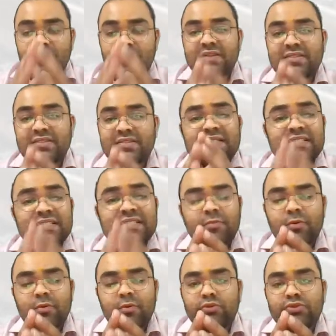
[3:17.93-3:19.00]
there is a little
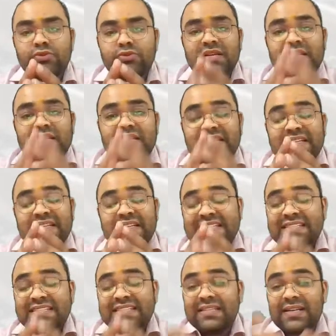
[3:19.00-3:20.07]
proportional
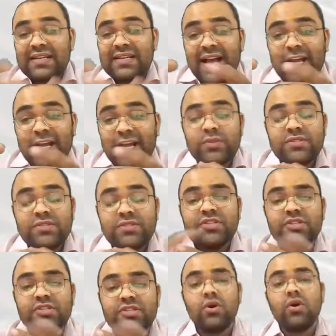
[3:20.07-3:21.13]
increase in the
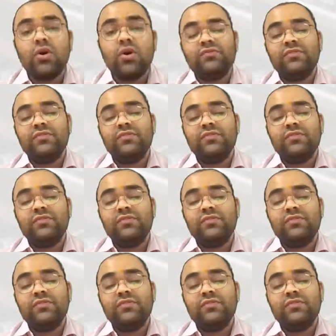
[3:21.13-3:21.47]
acquisition of